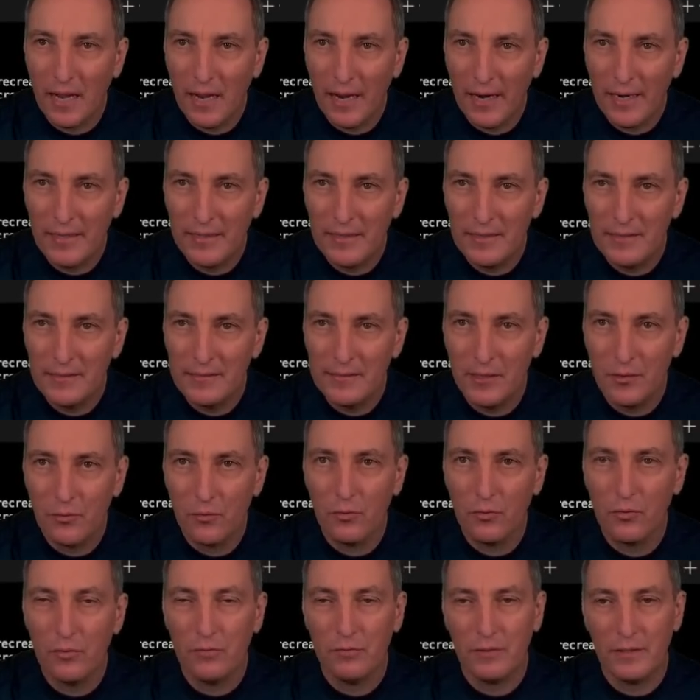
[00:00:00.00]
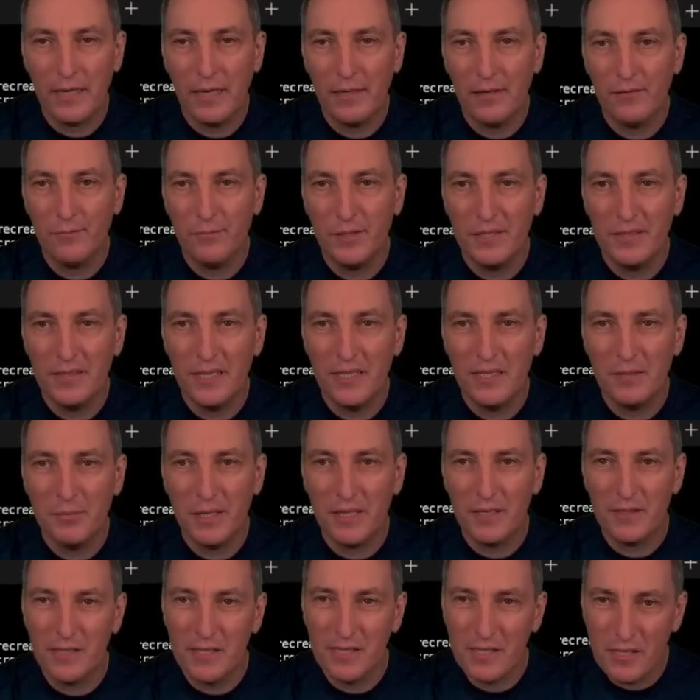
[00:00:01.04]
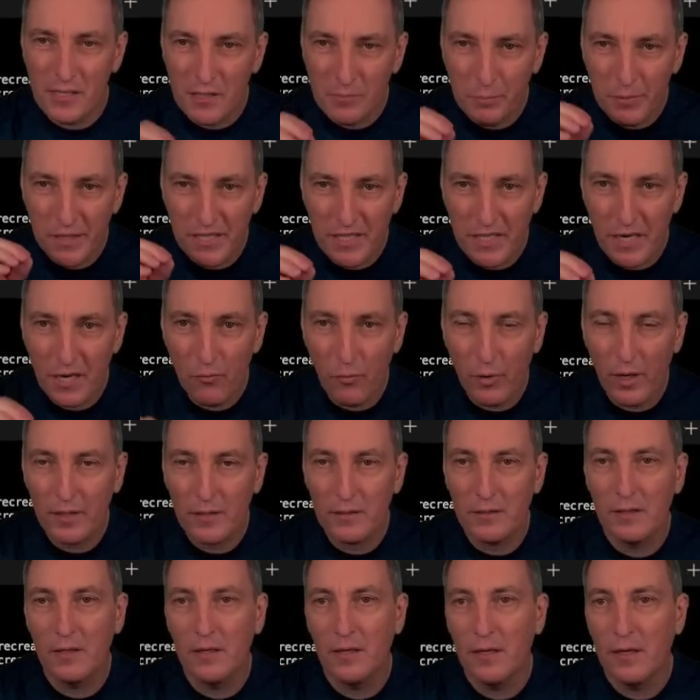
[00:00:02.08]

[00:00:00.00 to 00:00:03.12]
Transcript: ID 0 kind of business, because it's a special one.